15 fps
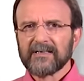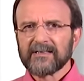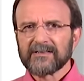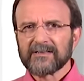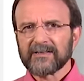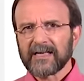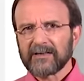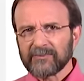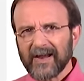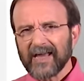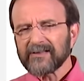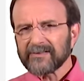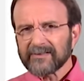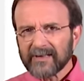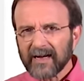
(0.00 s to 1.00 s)
So they'd
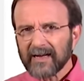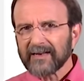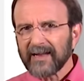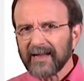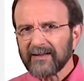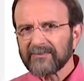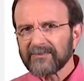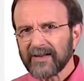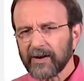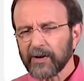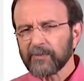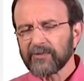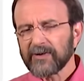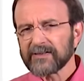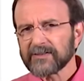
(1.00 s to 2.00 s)
rather not have
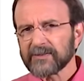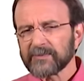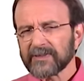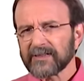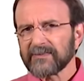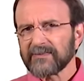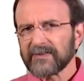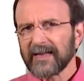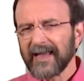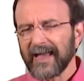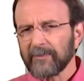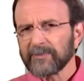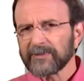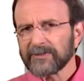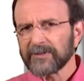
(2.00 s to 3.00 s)
air present, but if they
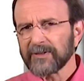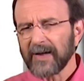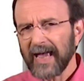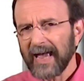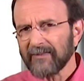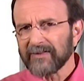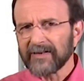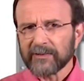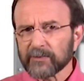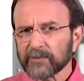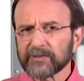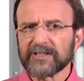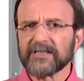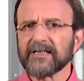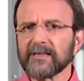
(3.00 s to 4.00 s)
happen to have it, it
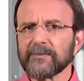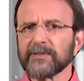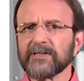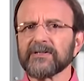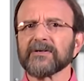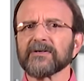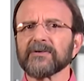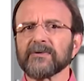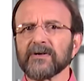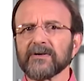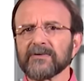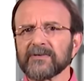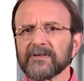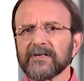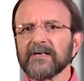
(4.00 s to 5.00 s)
won't inhibit their
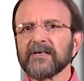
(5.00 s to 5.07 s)
growth.